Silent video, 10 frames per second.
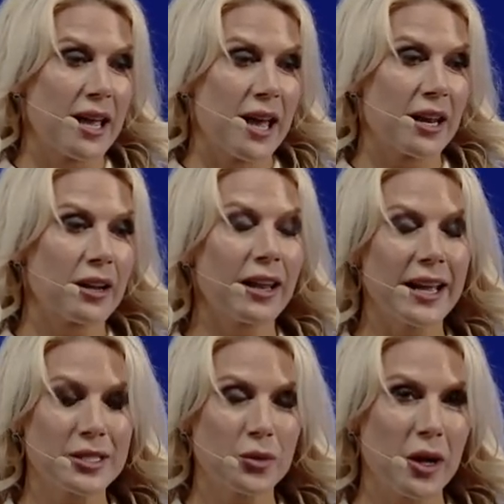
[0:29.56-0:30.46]
And I'd
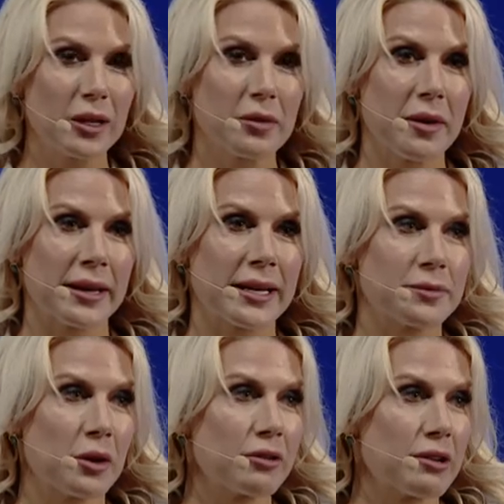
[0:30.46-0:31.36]
like to welcome our next
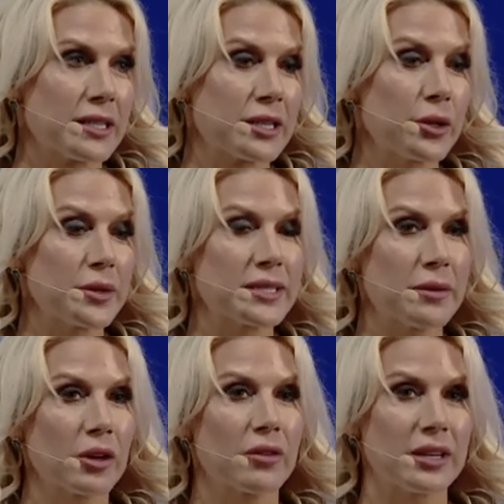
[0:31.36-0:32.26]
moderator, who is
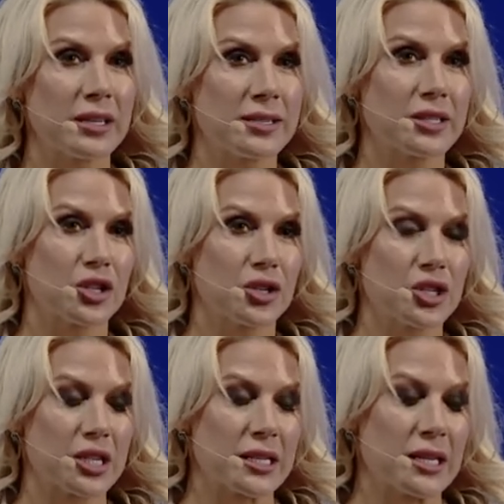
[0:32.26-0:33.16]
something of an
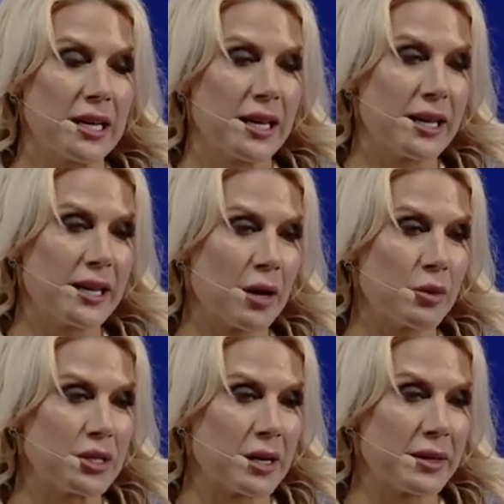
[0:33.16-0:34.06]
institution in
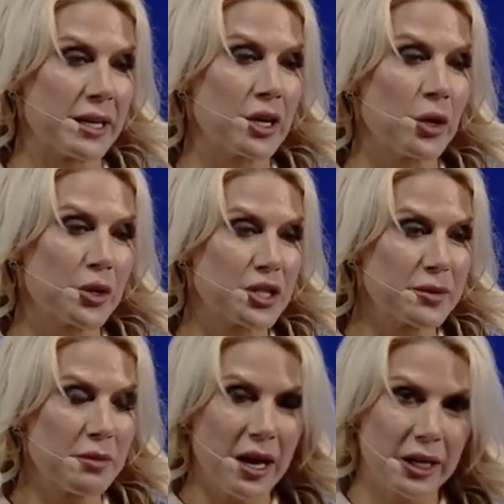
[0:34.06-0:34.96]
Abu Dhabi, which
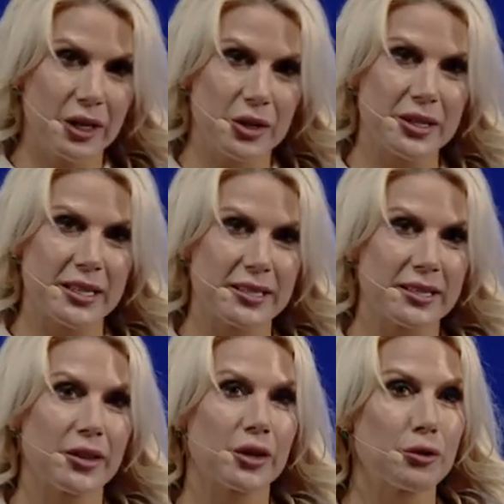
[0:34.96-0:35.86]
is Mark
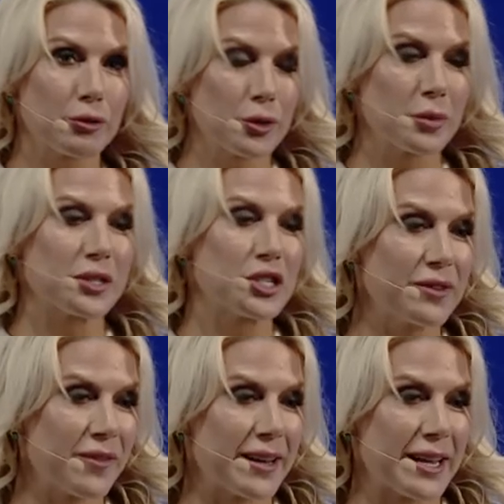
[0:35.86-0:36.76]
Cutis, the Group
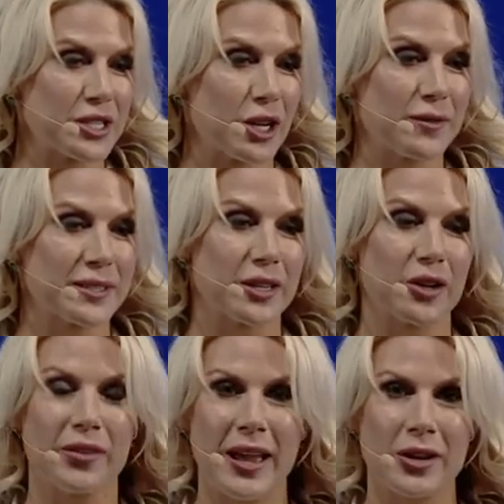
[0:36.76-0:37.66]
Chief Financial Officer
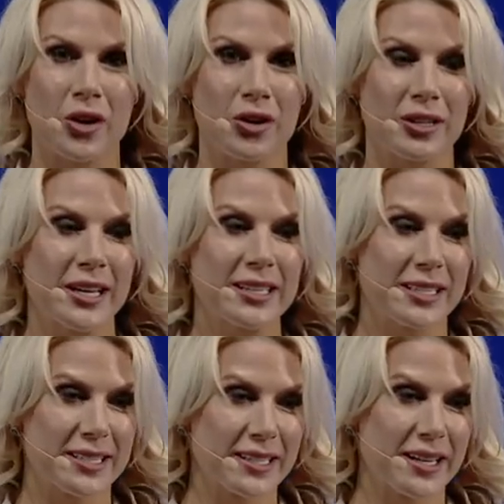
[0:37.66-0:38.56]
of ADNOC, to
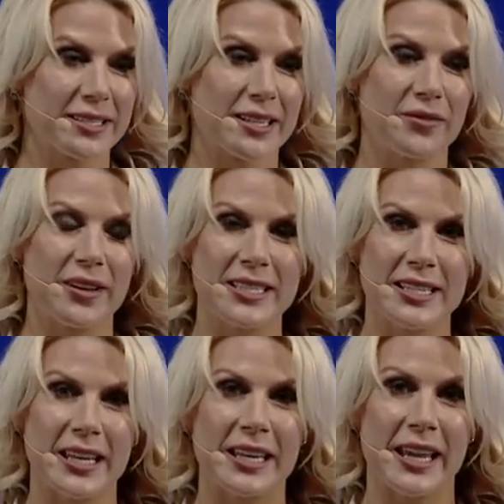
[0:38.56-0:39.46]
discuss
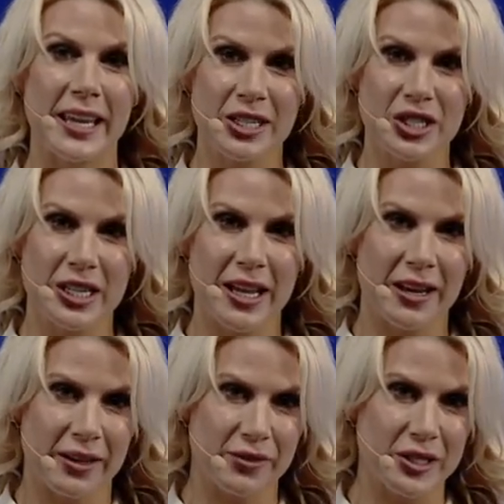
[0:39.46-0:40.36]
investing in energy
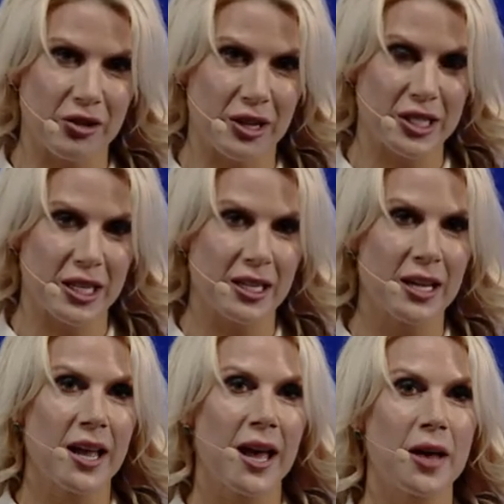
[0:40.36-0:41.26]
and infrastructure
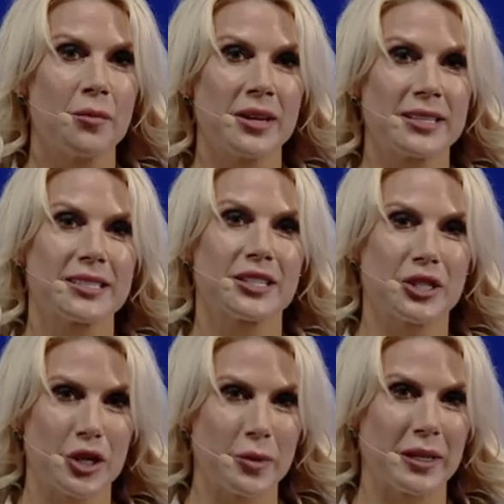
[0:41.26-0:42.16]
amidst
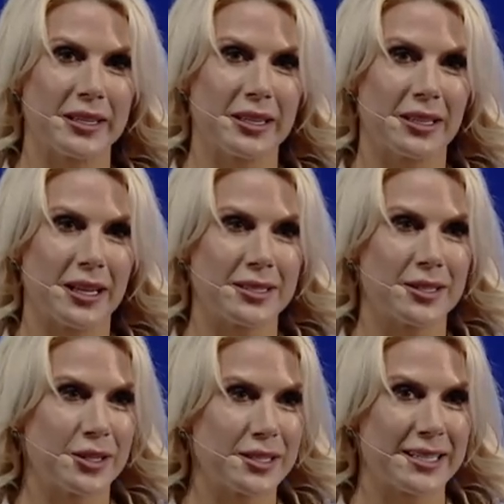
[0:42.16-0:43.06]
geopolitical
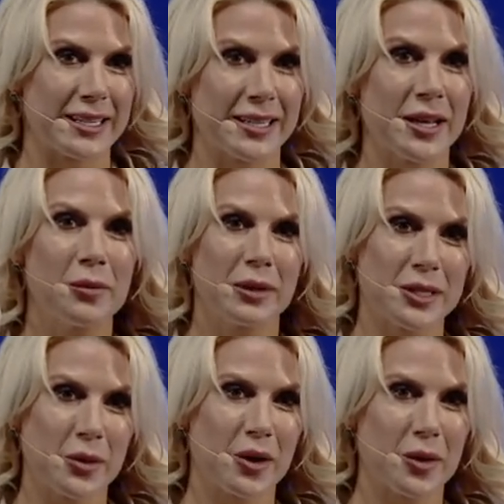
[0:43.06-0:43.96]
uncertainty.
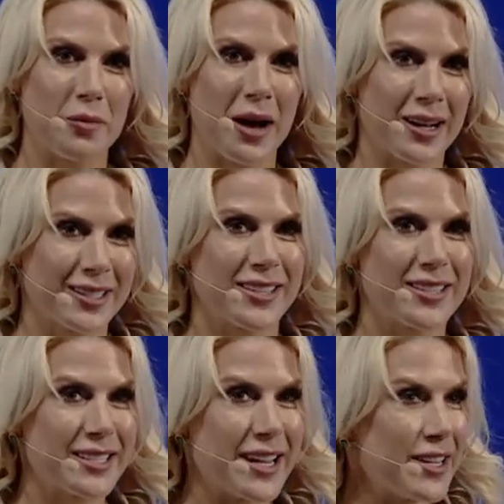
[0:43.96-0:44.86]
Please welcome Mark to the
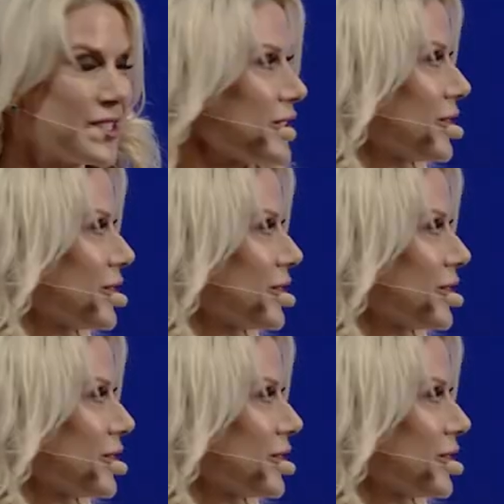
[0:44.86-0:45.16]
stage.